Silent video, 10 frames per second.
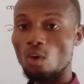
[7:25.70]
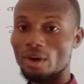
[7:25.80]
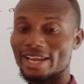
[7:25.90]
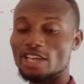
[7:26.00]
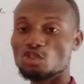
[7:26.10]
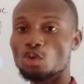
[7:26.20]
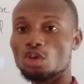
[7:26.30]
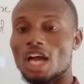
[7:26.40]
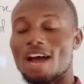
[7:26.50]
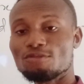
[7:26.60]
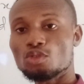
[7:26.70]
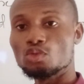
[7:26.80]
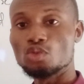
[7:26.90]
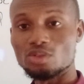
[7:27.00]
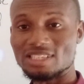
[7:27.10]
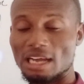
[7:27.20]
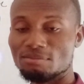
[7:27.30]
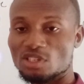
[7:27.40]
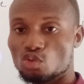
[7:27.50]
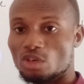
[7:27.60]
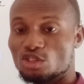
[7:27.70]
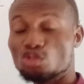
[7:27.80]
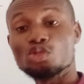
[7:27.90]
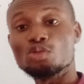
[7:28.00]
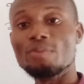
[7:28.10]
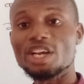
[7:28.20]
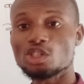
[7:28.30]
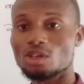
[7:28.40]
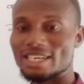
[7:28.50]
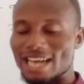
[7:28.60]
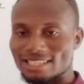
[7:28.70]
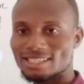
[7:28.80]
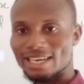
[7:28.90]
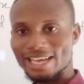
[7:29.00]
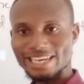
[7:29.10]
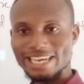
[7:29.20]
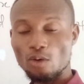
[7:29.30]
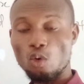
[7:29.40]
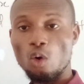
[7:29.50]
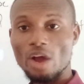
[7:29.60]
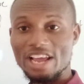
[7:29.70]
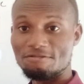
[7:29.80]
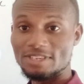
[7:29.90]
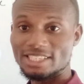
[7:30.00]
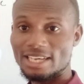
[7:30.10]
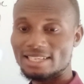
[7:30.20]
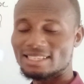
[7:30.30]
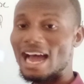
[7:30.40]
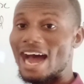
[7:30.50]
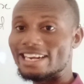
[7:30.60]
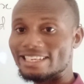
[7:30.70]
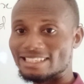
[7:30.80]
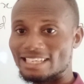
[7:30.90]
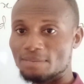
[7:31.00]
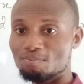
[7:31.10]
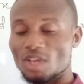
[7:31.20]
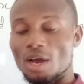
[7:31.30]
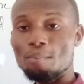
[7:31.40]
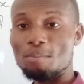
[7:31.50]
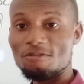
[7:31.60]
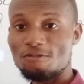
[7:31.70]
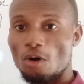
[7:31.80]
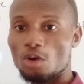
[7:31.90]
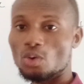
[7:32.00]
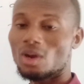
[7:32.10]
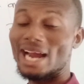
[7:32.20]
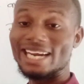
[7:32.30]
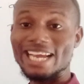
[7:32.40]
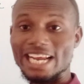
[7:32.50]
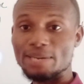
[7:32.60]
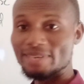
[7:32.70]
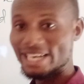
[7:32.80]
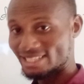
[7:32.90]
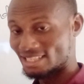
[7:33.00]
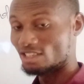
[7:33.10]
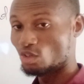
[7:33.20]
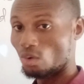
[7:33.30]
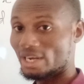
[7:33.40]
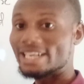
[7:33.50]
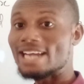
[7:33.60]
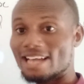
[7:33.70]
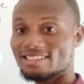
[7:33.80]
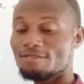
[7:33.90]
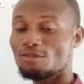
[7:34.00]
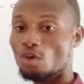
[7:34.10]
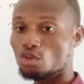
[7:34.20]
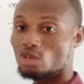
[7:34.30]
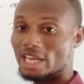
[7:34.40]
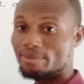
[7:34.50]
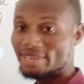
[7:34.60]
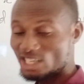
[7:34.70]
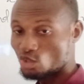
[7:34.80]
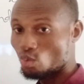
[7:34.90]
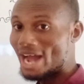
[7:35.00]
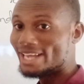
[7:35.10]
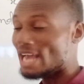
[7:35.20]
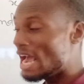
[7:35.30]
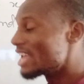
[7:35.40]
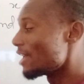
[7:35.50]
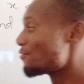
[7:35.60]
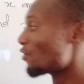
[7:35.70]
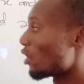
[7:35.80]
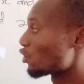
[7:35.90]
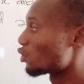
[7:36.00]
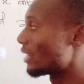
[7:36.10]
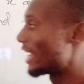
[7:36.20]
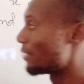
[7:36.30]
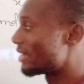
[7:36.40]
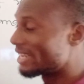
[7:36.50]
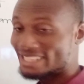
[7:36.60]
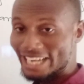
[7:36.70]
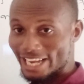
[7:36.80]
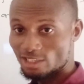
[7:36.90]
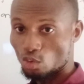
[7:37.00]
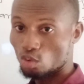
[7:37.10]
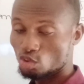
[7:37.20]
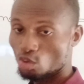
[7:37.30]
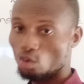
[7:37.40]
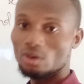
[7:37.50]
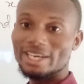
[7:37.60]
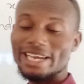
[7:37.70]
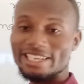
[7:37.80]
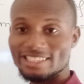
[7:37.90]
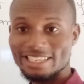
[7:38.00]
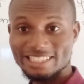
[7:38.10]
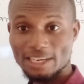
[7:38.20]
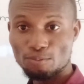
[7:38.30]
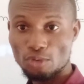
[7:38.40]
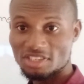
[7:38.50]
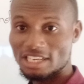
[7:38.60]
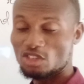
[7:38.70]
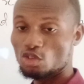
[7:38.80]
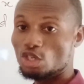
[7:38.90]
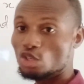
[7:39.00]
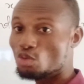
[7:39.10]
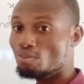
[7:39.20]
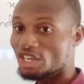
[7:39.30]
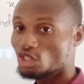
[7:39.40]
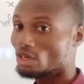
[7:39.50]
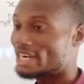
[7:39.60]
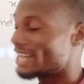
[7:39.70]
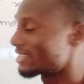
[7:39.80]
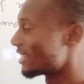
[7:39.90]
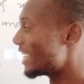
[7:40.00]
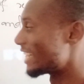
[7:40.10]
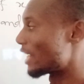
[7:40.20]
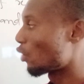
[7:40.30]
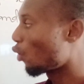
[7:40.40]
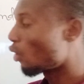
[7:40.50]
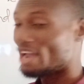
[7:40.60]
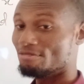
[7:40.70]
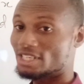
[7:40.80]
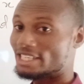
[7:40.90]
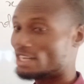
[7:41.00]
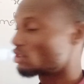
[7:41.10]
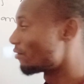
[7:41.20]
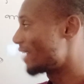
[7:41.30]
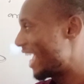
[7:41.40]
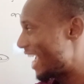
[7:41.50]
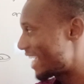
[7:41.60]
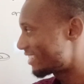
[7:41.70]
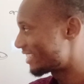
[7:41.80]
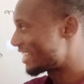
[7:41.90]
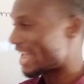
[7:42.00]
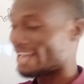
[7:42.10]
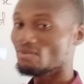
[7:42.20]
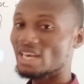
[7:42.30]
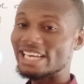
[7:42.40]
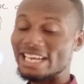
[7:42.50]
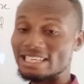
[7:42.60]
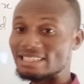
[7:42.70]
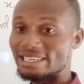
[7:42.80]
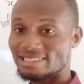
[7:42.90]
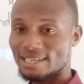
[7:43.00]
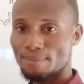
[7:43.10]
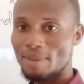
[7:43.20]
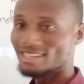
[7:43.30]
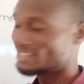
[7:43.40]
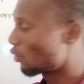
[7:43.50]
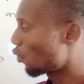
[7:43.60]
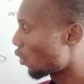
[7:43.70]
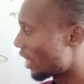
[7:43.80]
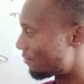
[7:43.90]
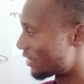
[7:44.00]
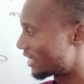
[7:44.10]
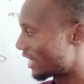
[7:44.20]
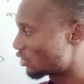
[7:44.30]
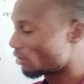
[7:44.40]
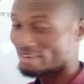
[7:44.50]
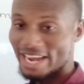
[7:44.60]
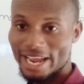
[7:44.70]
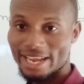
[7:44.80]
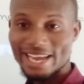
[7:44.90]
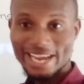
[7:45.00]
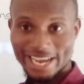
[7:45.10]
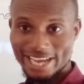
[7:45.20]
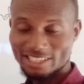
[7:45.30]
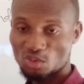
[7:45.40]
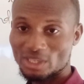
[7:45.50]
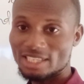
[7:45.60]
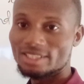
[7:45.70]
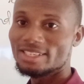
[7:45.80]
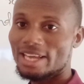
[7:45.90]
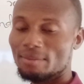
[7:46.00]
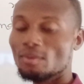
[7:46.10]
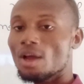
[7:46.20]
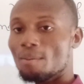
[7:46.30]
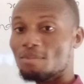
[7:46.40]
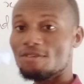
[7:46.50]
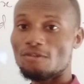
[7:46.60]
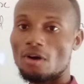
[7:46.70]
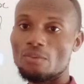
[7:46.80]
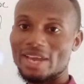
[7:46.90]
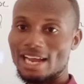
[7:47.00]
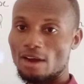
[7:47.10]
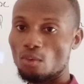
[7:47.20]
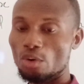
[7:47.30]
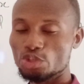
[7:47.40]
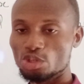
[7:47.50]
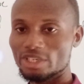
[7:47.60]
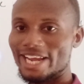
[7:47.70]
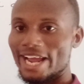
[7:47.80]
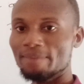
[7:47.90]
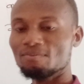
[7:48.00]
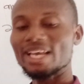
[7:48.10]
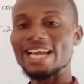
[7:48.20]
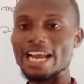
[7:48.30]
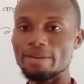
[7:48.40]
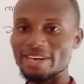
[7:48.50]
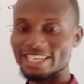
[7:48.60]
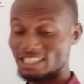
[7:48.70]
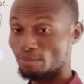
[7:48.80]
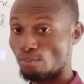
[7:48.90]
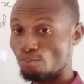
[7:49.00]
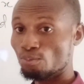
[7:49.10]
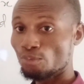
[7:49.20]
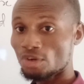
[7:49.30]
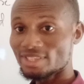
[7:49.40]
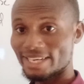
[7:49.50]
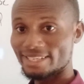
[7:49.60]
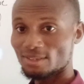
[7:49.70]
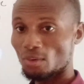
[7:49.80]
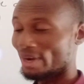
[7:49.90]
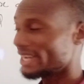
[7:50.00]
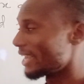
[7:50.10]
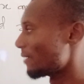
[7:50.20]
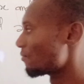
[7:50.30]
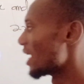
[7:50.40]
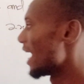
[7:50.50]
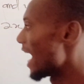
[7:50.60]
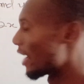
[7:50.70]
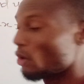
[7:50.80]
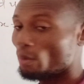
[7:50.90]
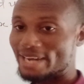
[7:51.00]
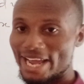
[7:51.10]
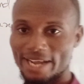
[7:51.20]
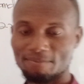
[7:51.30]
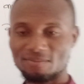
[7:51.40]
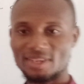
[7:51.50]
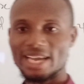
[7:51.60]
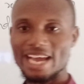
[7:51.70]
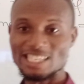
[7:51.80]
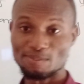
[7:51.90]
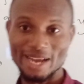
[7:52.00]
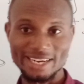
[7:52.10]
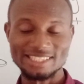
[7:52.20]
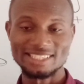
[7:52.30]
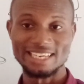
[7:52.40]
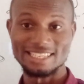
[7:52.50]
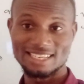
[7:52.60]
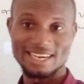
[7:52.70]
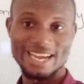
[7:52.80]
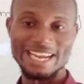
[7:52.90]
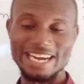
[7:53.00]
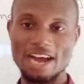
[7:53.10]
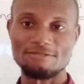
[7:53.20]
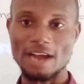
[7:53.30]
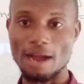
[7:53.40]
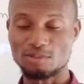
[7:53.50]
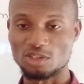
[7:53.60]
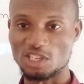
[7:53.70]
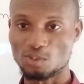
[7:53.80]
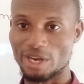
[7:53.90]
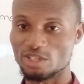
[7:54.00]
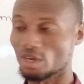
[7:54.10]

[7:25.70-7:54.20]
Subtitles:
Okay, so you have to do something to it to make sure that the coefficients are the same before you can eliminate it. Okay, that's if you want to eliminate y. If you want to eliminate s also, it's the same process. You need to make sure that the coefficient of the s here is the same as the coefficient of the s which is here before we can go through the elimination process. Okay, I hope the explanation is clear enough up to this point.